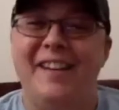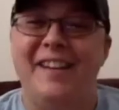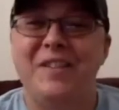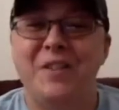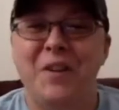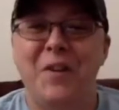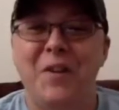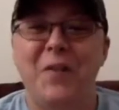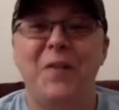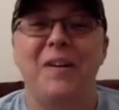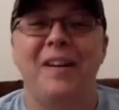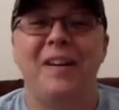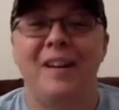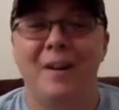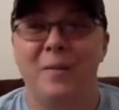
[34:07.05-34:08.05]
So
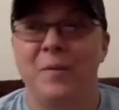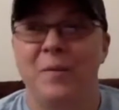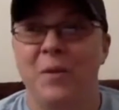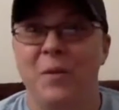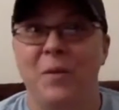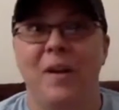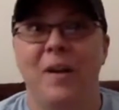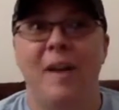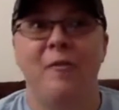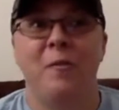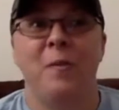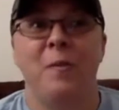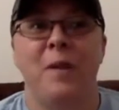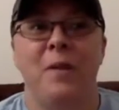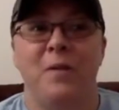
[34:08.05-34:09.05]

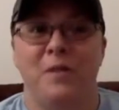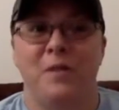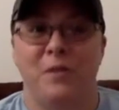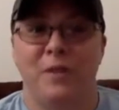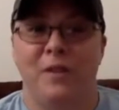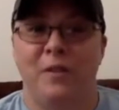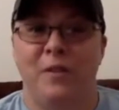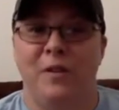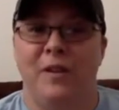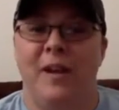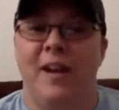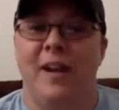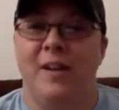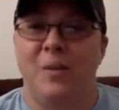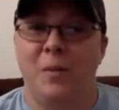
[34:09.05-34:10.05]
everybody was really, really
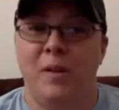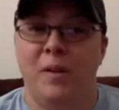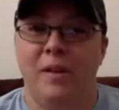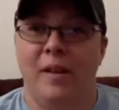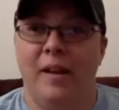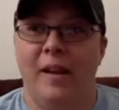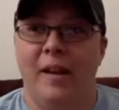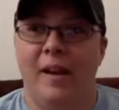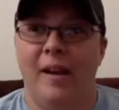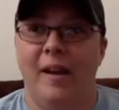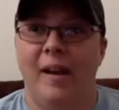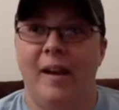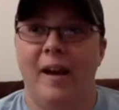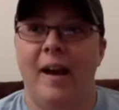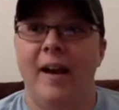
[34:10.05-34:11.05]
nice, but like
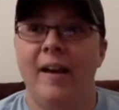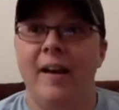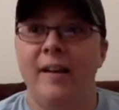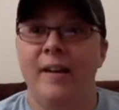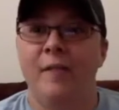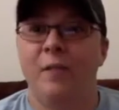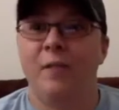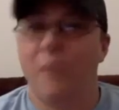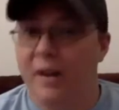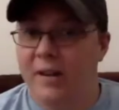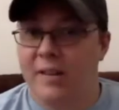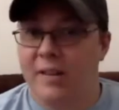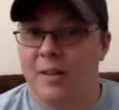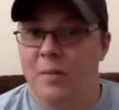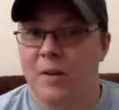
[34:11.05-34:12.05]
I had never read anything
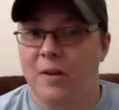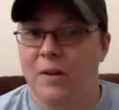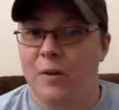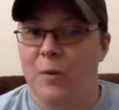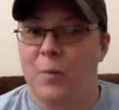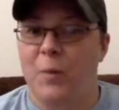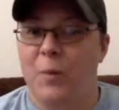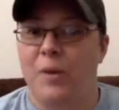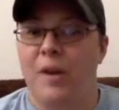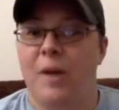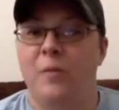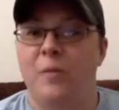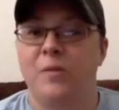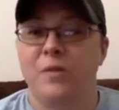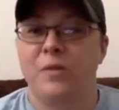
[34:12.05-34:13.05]
by you, but I was
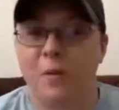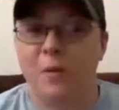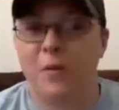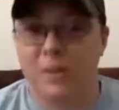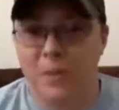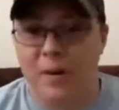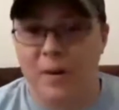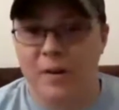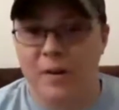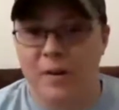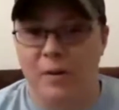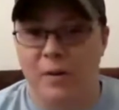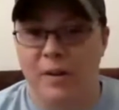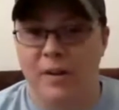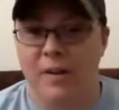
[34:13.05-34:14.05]
so inspired to
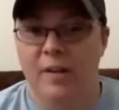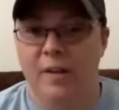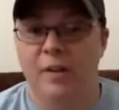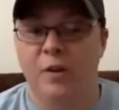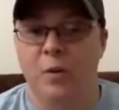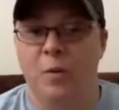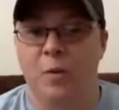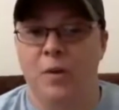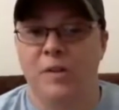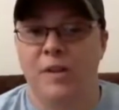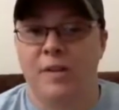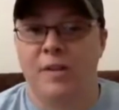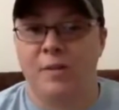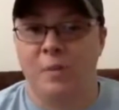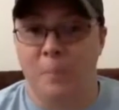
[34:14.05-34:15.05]
read your books
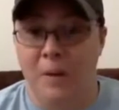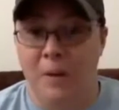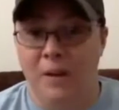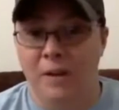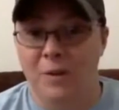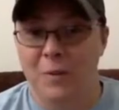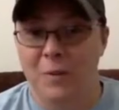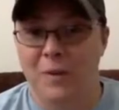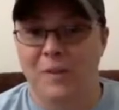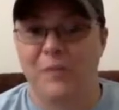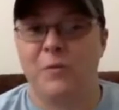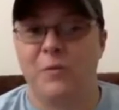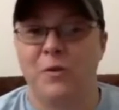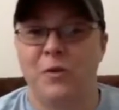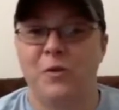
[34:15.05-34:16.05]
after meeting you because you
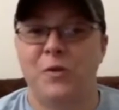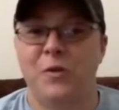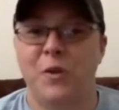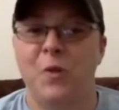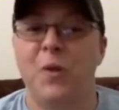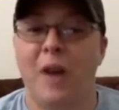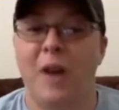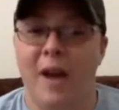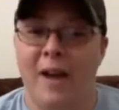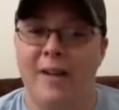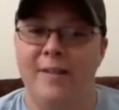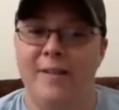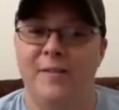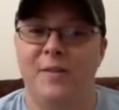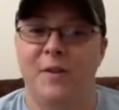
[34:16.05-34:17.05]
were just so kind
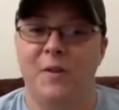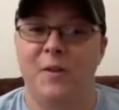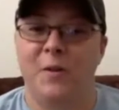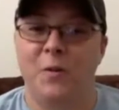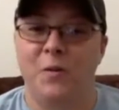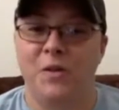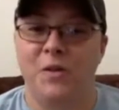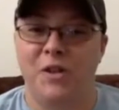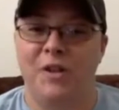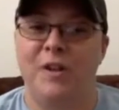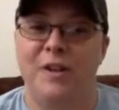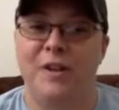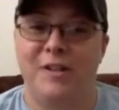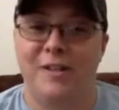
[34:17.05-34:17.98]
and so generous.